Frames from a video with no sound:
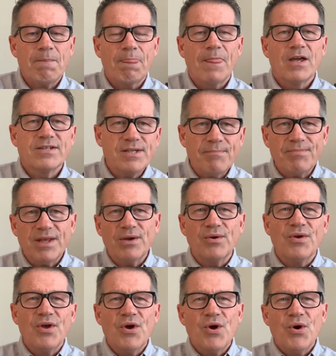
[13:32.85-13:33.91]

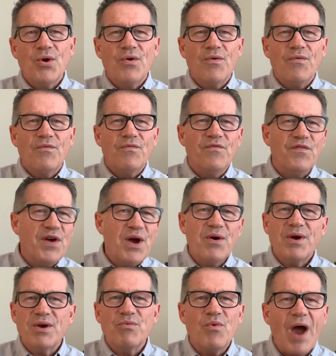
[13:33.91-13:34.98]
Something
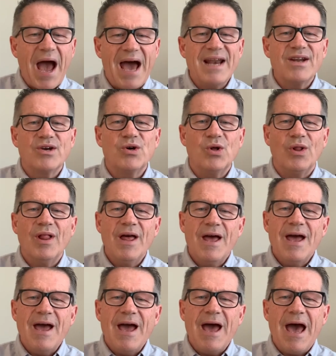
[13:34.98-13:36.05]
very radical
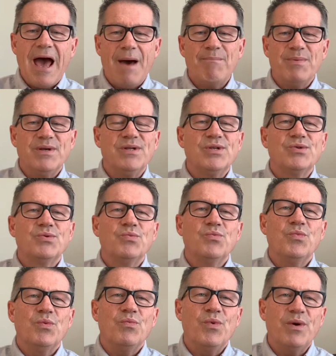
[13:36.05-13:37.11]
happens
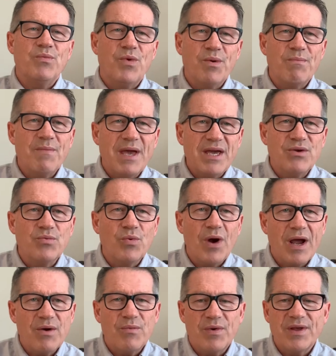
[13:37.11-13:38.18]
when we're made
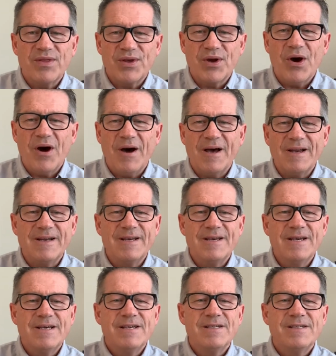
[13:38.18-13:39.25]
right with God.
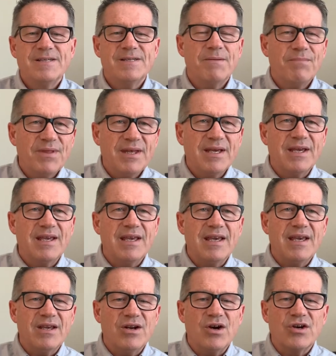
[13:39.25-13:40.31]
Something
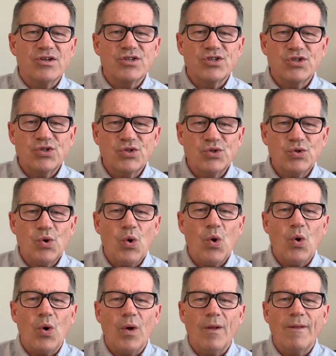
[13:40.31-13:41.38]
in our
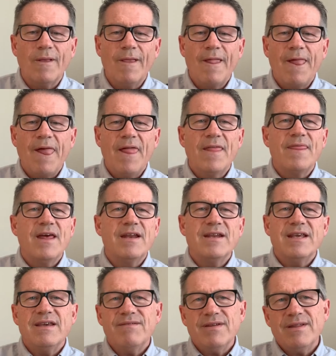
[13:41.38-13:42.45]
soul that
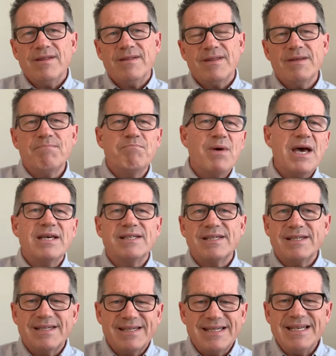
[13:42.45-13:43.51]
even the
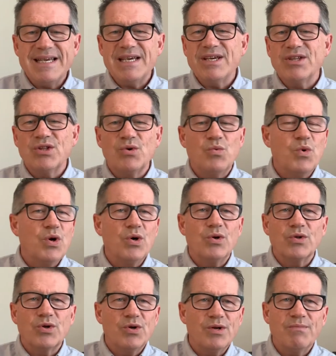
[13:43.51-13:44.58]
best tea in the
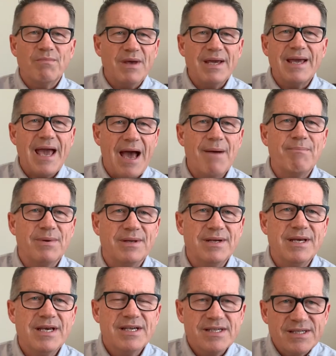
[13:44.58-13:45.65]
world couldn't make happen.
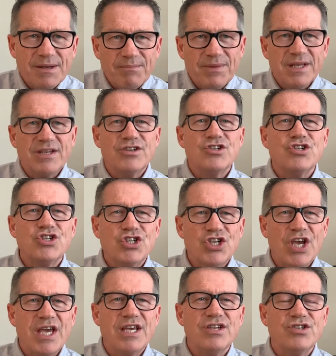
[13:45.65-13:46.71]
Something
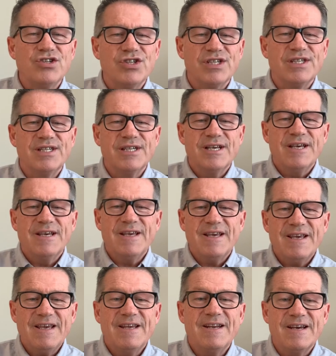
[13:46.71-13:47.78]
changes
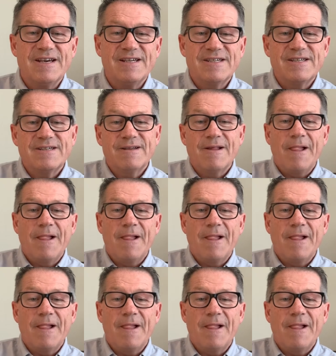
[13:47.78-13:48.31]
in us.